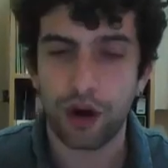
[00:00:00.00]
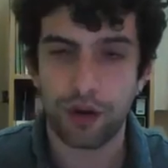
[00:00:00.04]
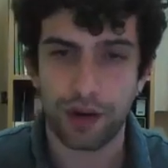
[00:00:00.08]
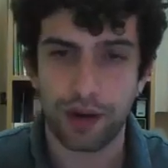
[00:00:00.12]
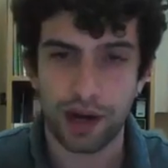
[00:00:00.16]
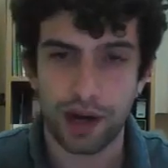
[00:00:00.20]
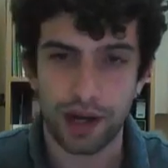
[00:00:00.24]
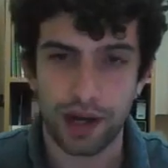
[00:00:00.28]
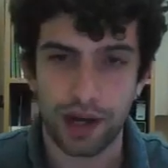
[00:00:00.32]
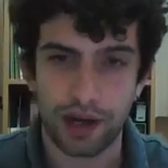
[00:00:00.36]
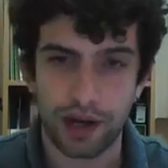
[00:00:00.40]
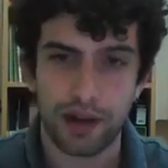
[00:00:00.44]

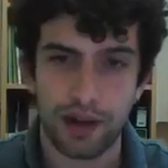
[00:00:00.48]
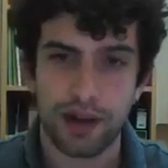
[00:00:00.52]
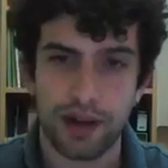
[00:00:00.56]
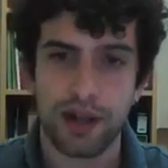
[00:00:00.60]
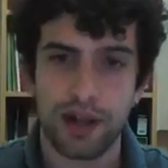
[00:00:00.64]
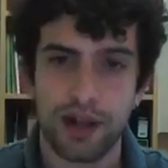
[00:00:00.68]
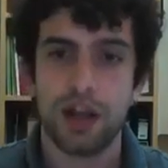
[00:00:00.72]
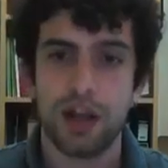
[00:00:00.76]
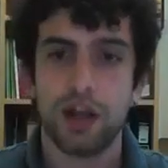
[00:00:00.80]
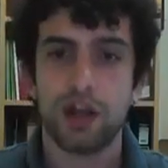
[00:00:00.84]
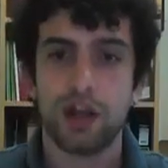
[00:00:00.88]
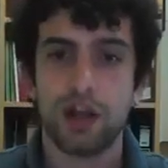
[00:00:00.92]
All right.
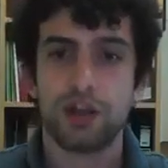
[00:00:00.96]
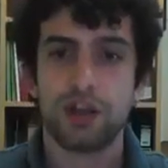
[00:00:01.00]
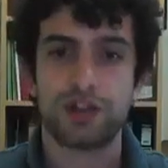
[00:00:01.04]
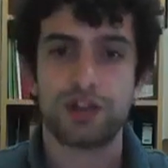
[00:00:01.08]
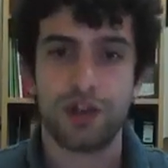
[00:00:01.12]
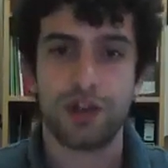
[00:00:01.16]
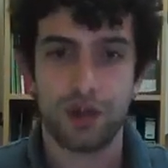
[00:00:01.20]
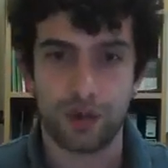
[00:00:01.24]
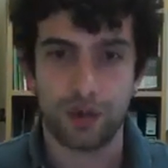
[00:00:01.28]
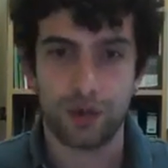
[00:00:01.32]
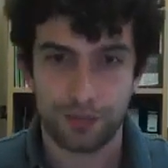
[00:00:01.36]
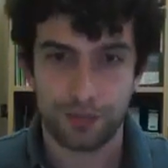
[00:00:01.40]

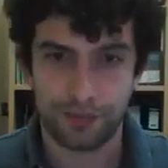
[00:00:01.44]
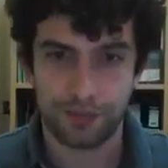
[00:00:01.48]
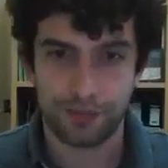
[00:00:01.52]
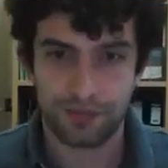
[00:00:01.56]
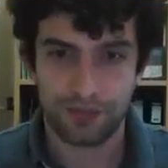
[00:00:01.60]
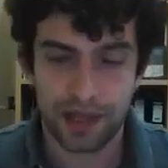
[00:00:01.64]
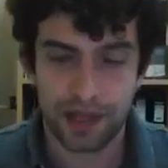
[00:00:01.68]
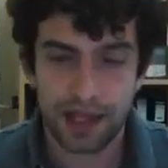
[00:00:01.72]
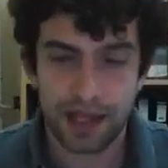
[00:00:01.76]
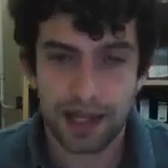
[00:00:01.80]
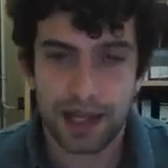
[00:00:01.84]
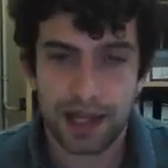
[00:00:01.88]
So,
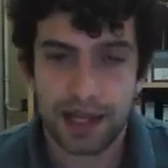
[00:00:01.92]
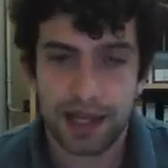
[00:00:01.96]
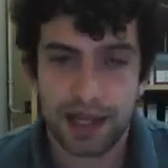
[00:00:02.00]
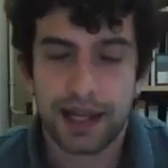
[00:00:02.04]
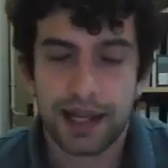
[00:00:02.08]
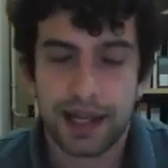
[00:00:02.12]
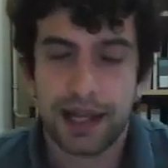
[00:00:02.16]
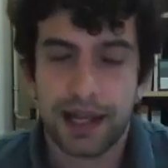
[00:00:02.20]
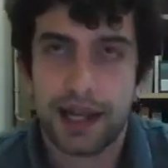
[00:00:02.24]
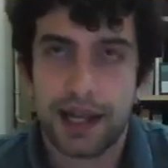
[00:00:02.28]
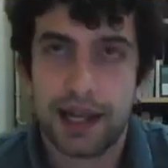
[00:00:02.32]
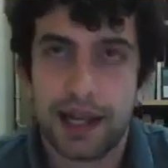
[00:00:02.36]

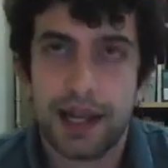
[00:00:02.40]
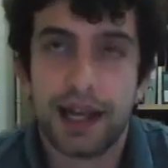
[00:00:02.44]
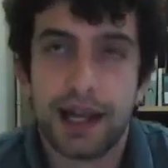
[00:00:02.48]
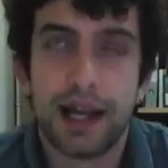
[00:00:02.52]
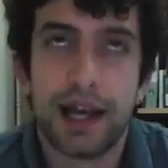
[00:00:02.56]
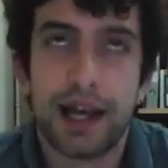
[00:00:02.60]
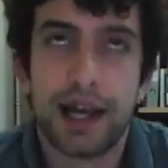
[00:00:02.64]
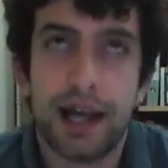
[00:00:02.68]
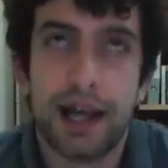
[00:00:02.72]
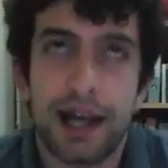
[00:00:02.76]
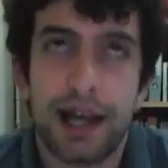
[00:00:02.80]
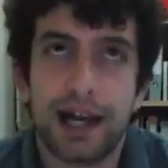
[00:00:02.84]

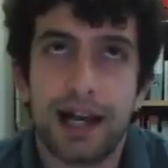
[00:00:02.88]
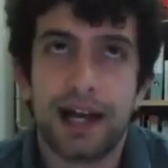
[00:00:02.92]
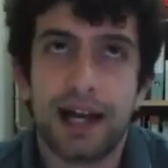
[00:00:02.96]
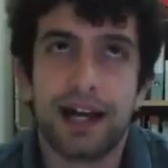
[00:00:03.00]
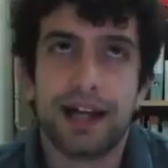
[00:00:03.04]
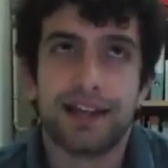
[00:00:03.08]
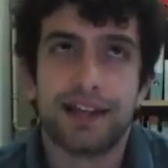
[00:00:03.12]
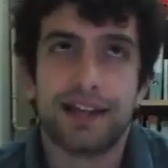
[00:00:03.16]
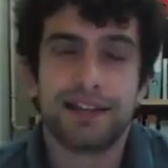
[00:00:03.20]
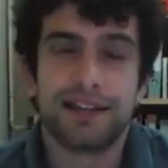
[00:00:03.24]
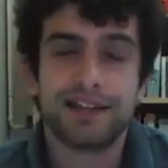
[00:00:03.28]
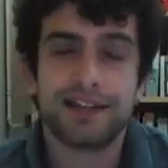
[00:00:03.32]

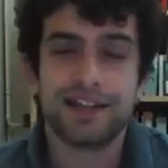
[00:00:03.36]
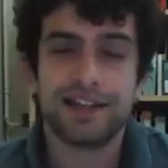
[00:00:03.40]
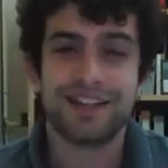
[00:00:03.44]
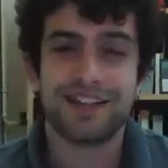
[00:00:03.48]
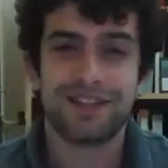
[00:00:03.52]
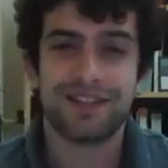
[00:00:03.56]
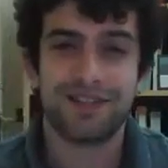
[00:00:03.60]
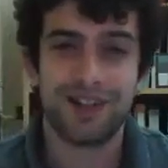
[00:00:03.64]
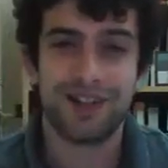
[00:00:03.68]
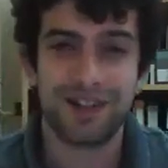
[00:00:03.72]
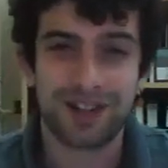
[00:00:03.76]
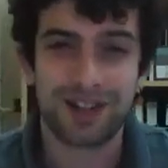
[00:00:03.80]
this
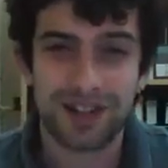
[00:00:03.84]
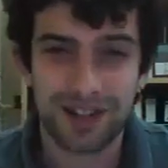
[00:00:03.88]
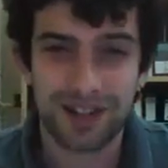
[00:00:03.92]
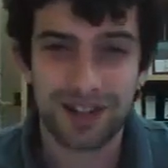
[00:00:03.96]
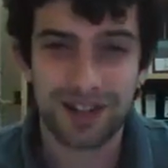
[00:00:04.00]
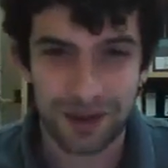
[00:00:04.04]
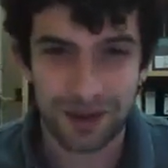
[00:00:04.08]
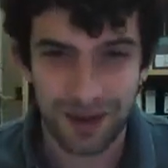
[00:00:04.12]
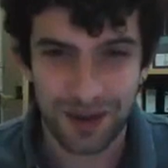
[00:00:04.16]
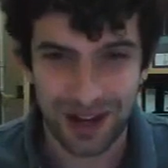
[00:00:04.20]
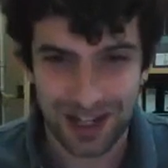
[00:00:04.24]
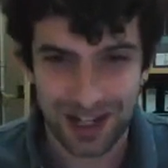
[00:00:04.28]
is a very
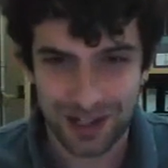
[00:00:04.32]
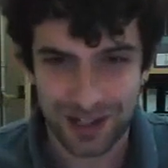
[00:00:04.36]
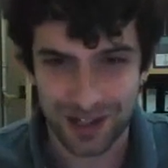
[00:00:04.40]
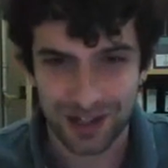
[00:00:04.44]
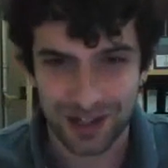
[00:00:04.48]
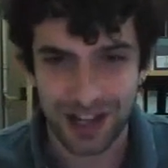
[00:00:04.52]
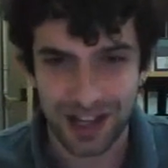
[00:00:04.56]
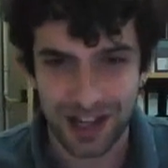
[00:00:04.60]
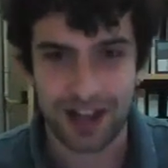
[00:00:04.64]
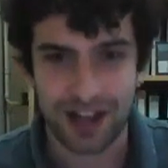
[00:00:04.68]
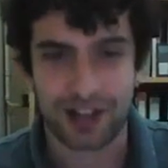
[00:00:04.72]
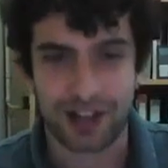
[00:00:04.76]
good
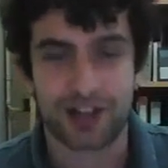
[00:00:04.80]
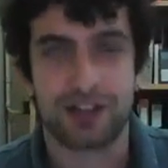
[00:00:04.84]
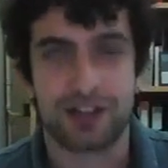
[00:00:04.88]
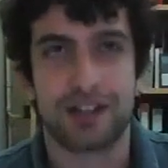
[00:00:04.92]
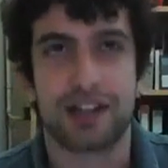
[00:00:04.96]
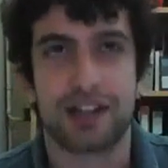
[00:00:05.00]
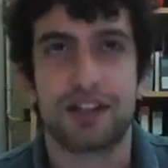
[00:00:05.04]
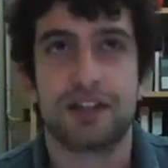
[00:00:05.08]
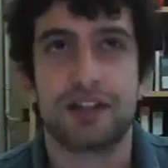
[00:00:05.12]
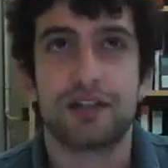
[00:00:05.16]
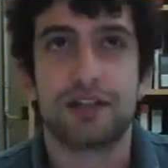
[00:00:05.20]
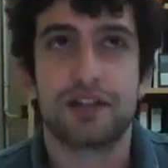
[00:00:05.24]
question,
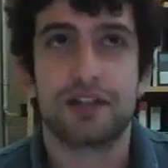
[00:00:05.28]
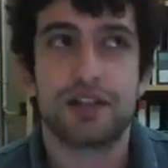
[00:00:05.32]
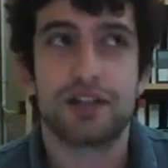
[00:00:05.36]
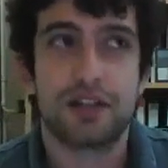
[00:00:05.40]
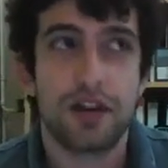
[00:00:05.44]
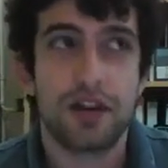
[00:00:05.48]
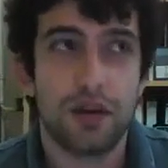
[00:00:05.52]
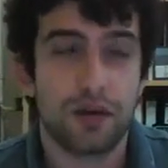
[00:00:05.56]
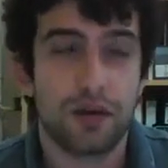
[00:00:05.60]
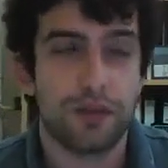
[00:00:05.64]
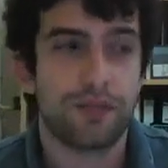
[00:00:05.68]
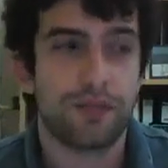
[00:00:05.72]
actually.
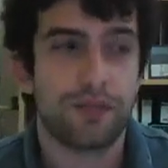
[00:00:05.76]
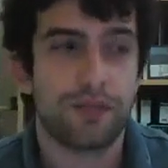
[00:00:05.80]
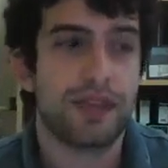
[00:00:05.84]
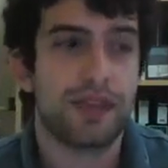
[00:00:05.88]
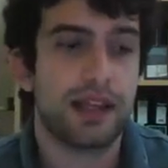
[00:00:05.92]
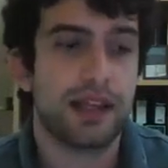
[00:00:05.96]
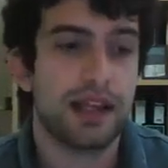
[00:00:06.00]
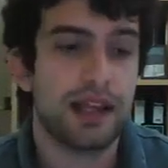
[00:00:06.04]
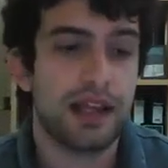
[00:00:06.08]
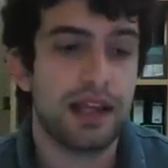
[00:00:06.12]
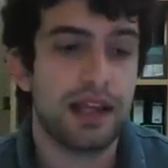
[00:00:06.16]
So,